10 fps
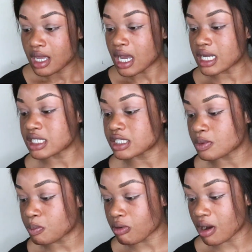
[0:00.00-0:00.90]
And then
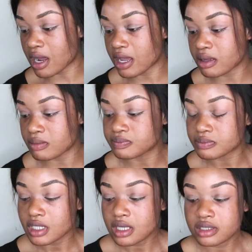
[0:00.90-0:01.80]
to
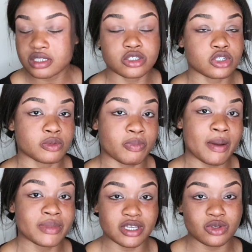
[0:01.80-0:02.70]
prime, these are just the
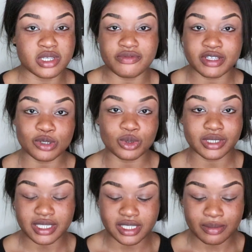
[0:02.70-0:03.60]
primers I use every single
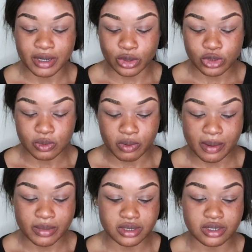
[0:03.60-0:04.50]
day. These are my go-to
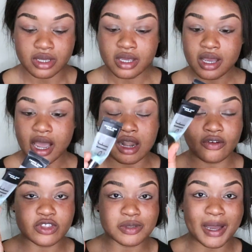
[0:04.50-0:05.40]
primers. I
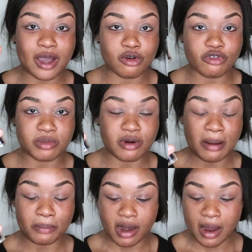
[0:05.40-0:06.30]
love this Power Grip
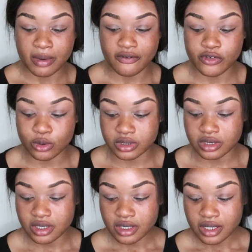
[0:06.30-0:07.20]
Cramp Primer. It
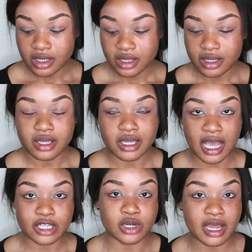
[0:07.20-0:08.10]
feels,
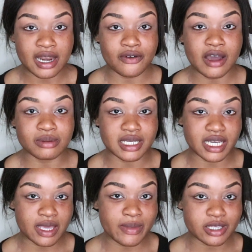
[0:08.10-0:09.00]
I don't know, I love how
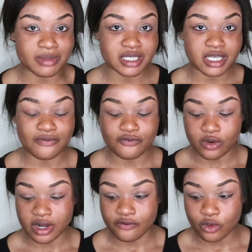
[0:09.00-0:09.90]
tacky it makes my skin
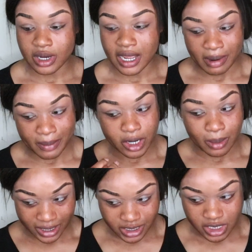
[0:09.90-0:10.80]
feel, and I feel like my
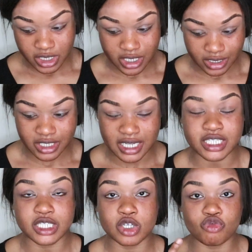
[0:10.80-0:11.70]
makeup actually, this
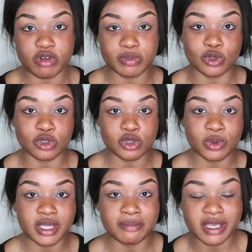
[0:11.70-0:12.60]
actually grips
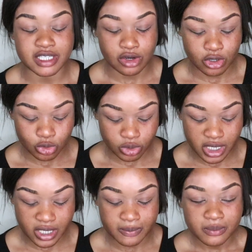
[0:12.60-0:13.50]
onto it and makes it last all
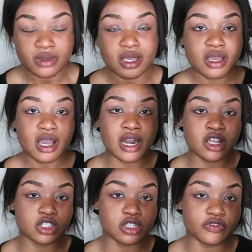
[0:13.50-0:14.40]
day. And
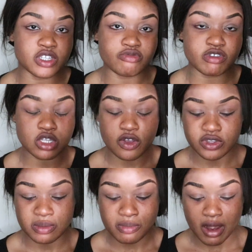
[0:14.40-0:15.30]
I just love this
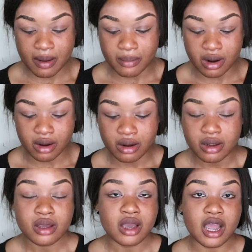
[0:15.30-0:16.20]
resurfacing primer.
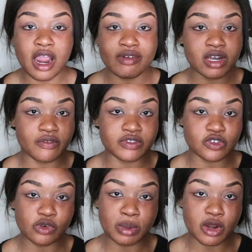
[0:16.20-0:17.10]
I really love
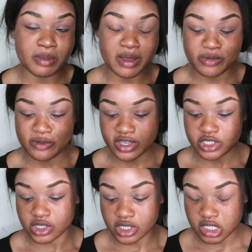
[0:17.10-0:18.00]
this for blurring my
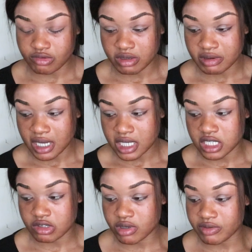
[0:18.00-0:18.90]
imperfections. This is really nice.
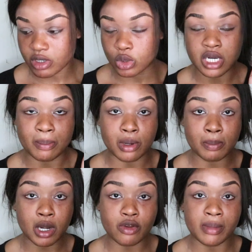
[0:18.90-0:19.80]
It's really, really good
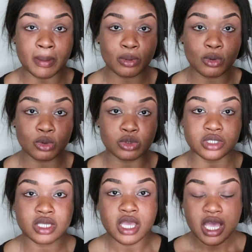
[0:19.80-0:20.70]
at blurring my
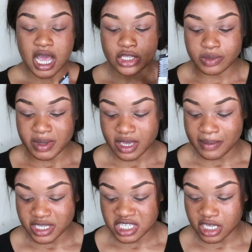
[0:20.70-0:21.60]
pores and just making
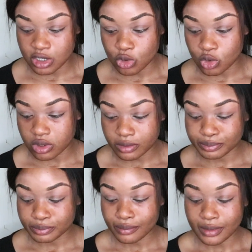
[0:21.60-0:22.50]
my skin look
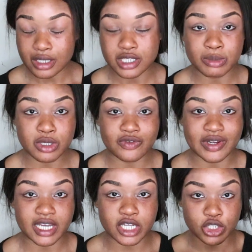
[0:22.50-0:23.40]
smooth.
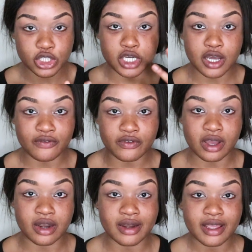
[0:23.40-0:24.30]
Like, I just love,
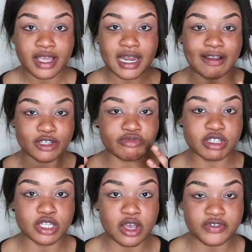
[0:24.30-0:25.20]
and like, just
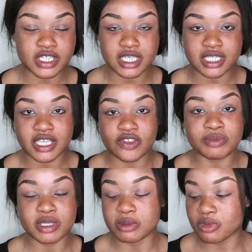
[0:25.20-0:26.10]
resurfaces and gives
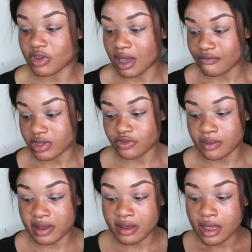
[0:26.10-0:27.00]
me a smooth canvas for
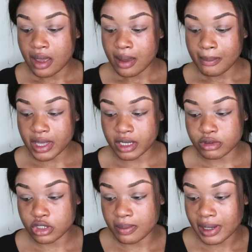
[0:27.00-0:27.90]
my
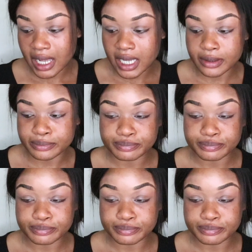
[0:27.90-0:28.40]
makeup to apply.